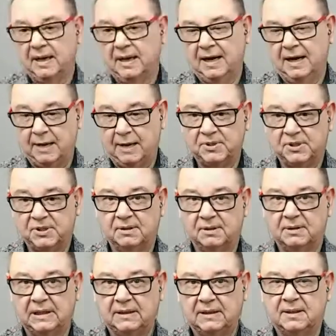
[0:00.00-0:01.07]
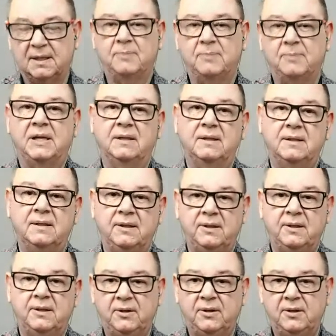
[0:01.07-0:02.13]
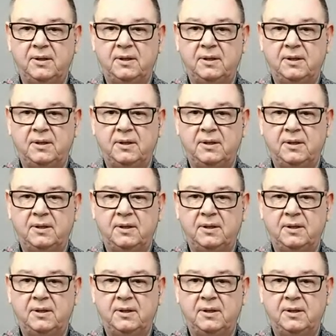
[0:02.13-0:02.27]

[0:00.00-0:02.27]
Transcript: Absolutely. I mean,